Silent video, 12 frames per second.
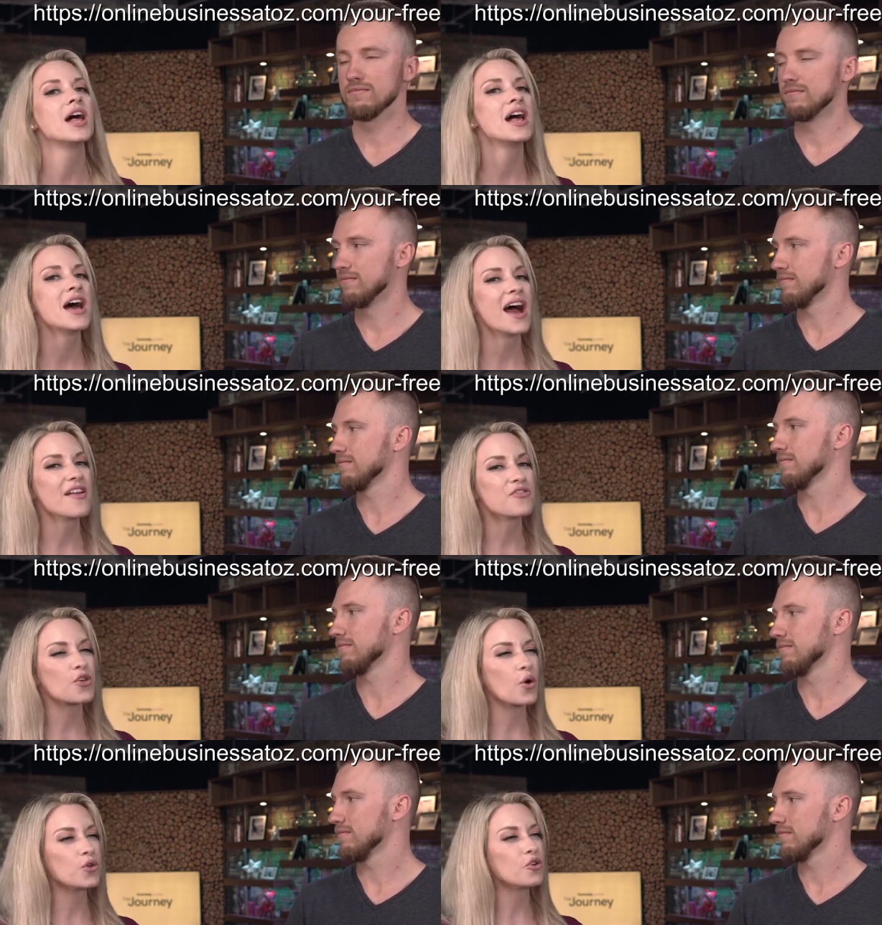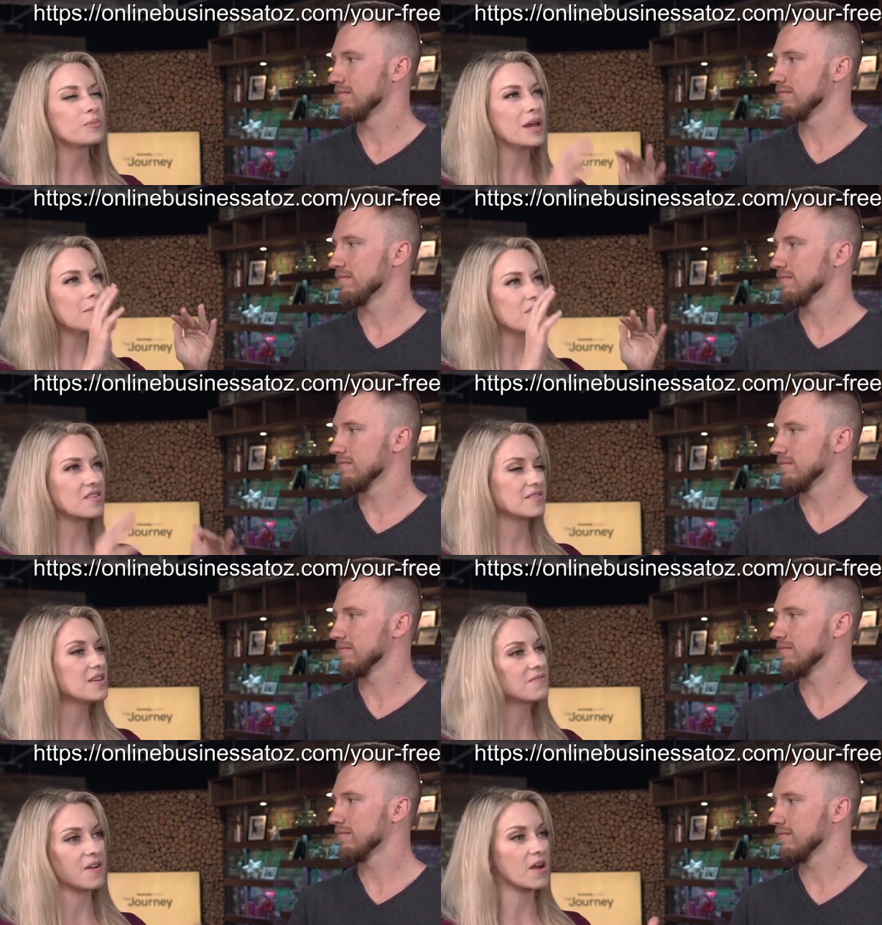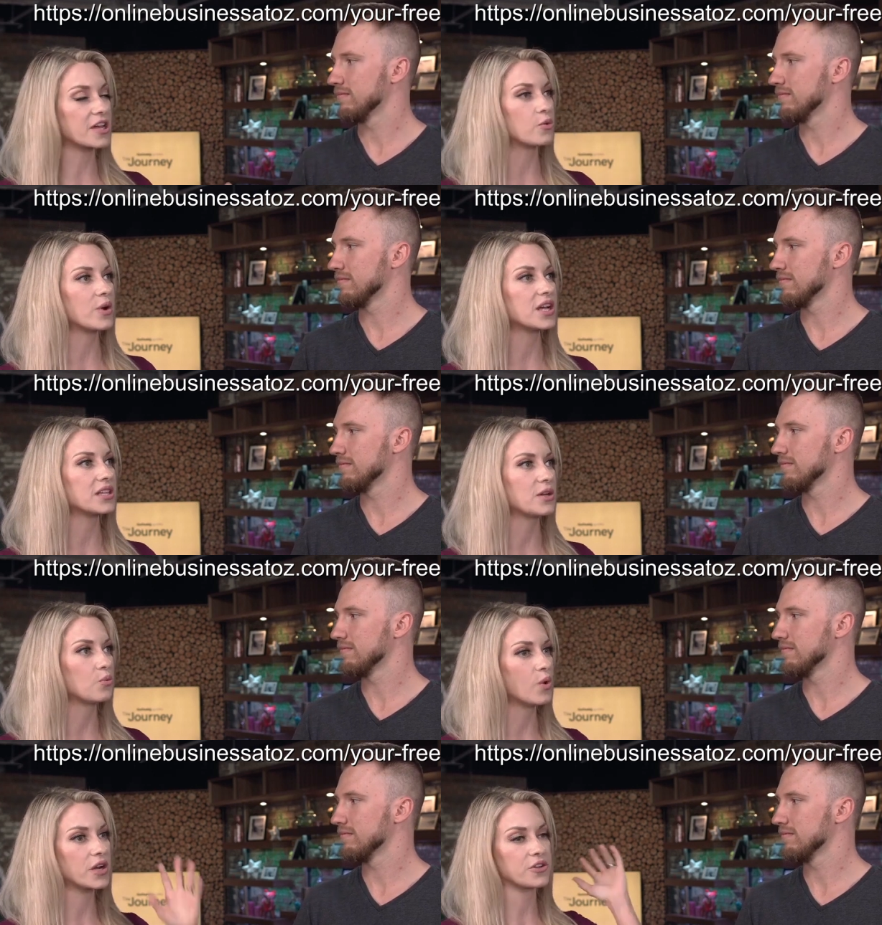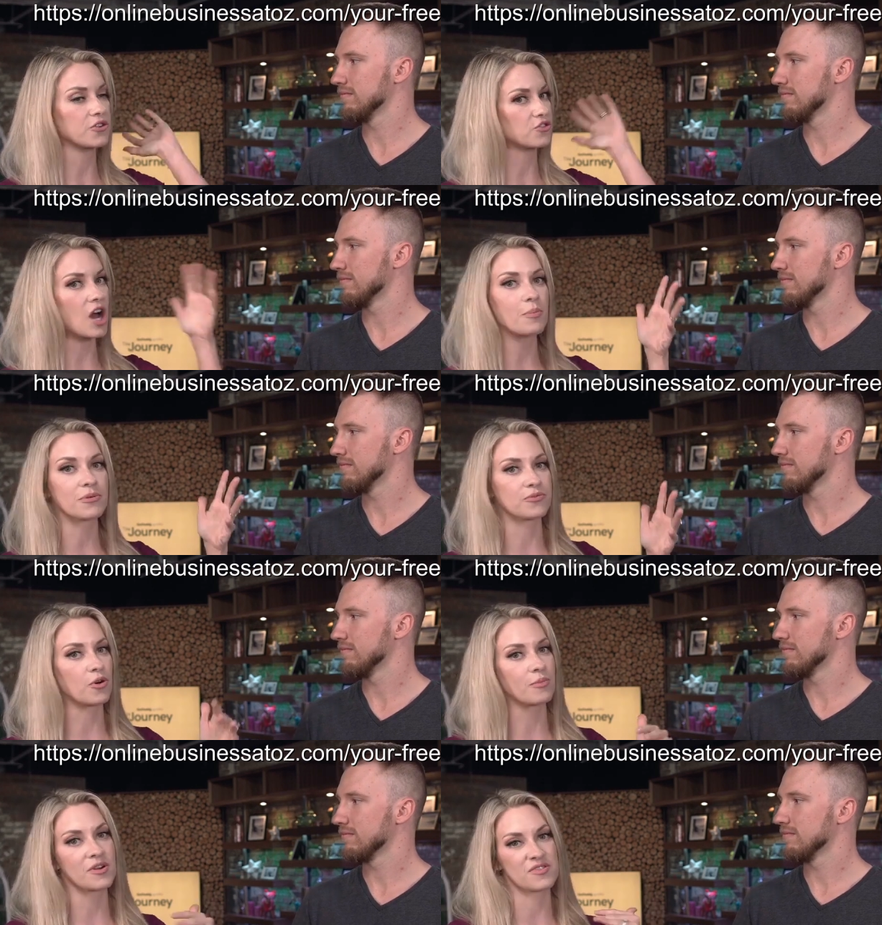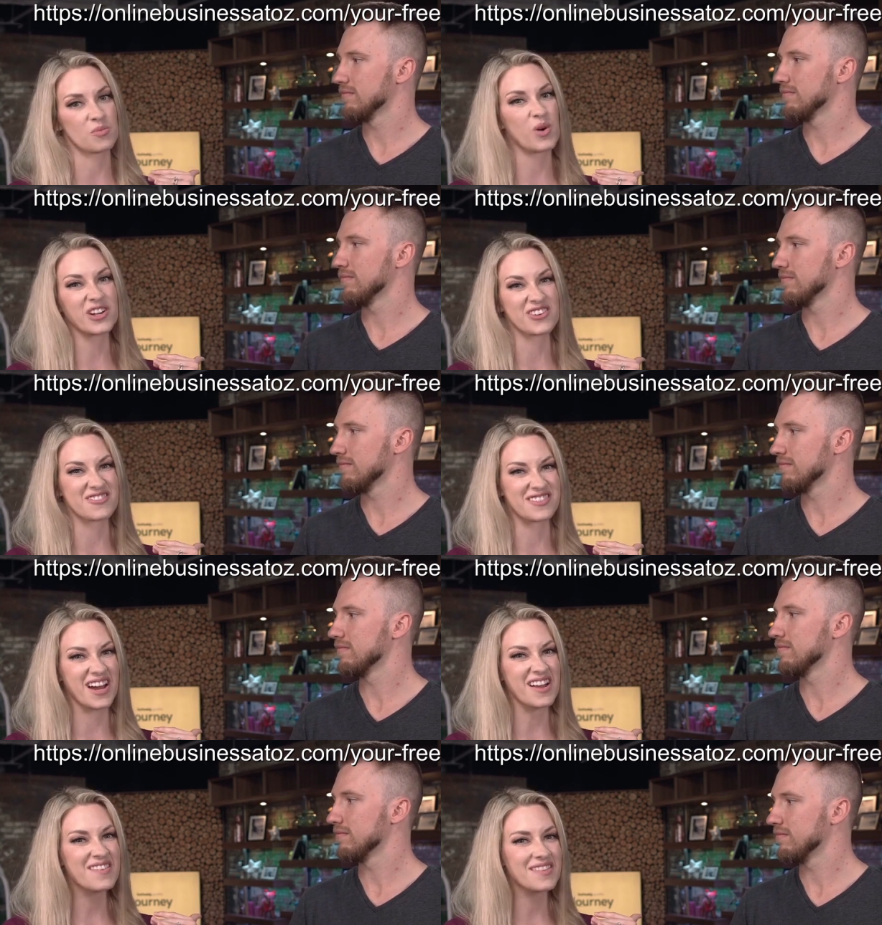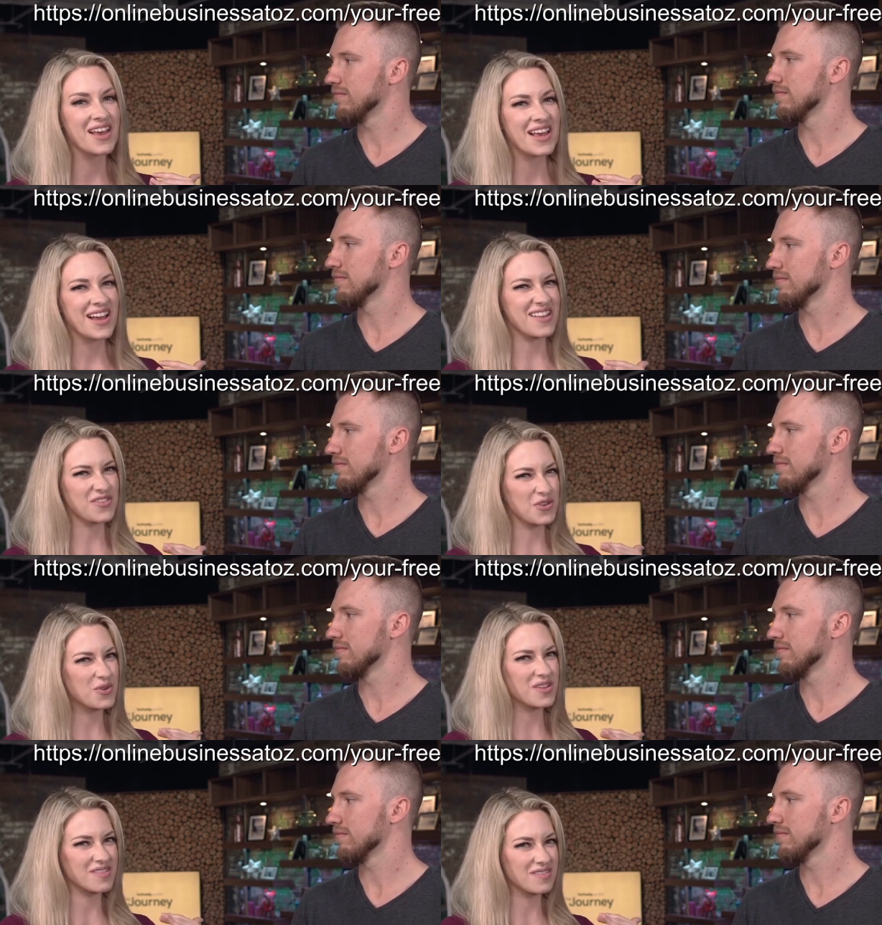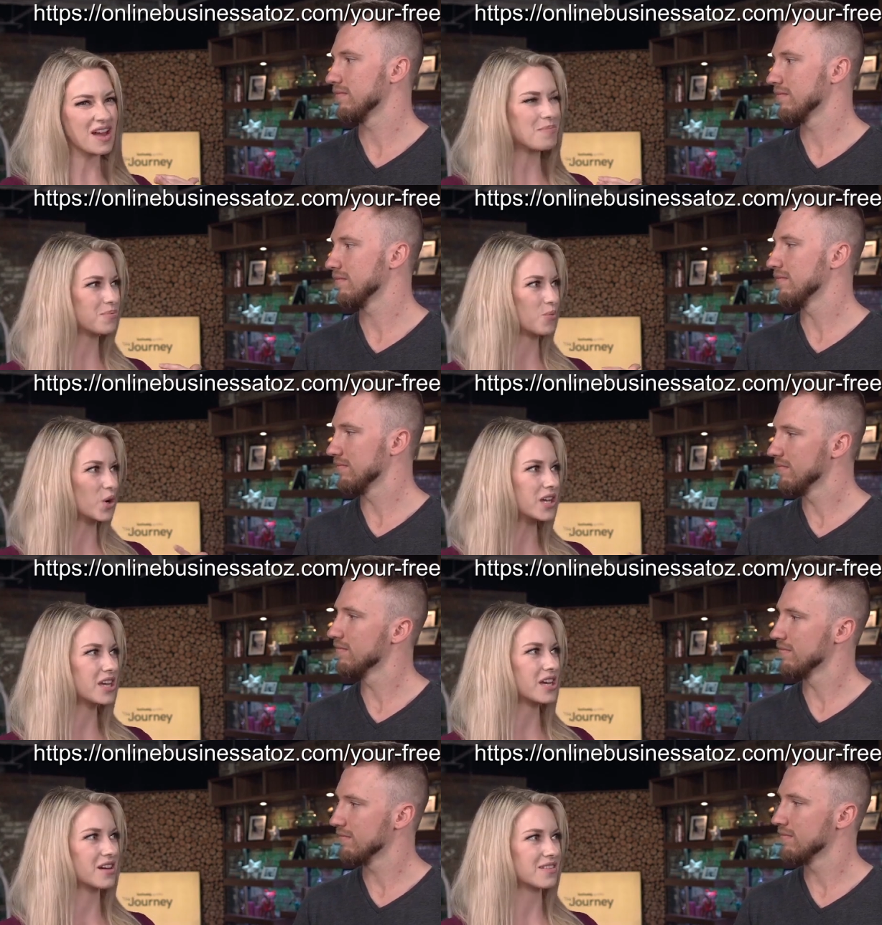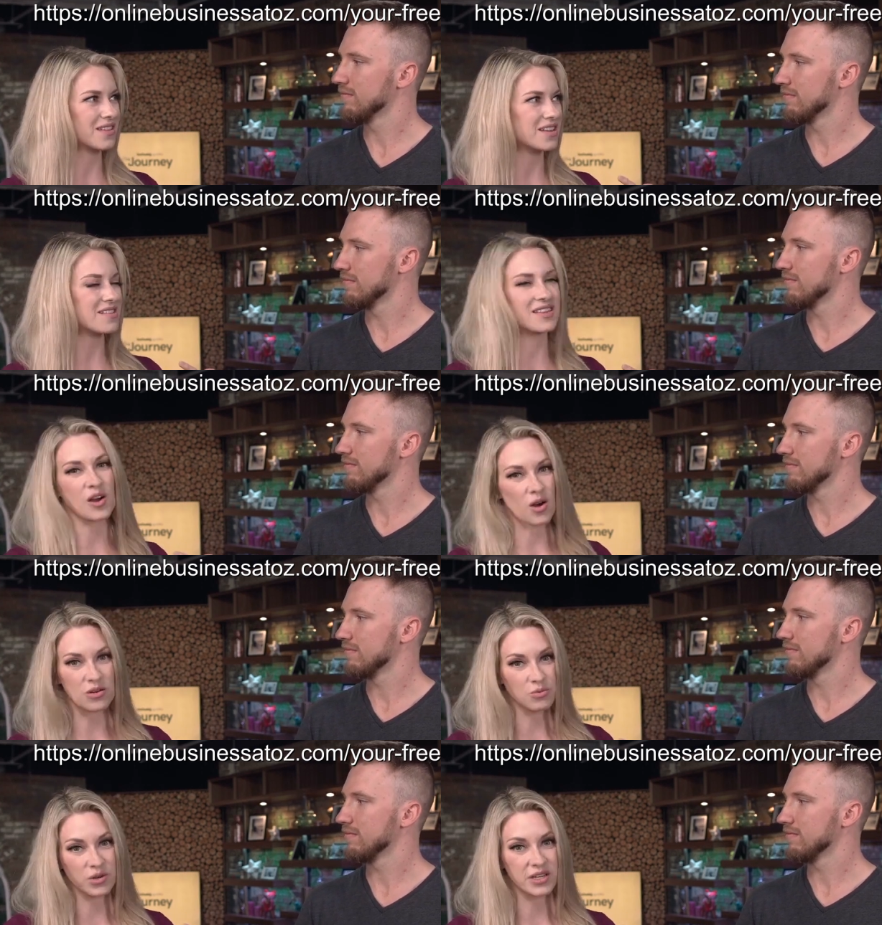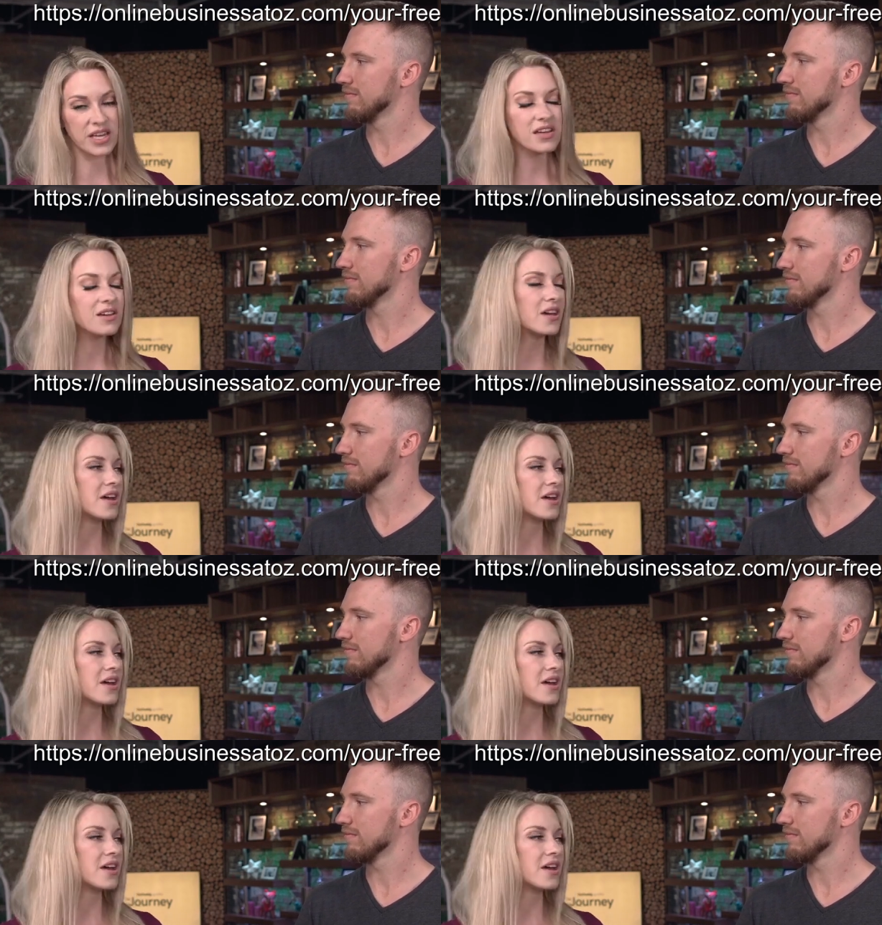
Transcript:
Speaker 1: And so you'll be able to see very quickly what are your top performers and what are your duds. And so you can stop working on the things that aren't working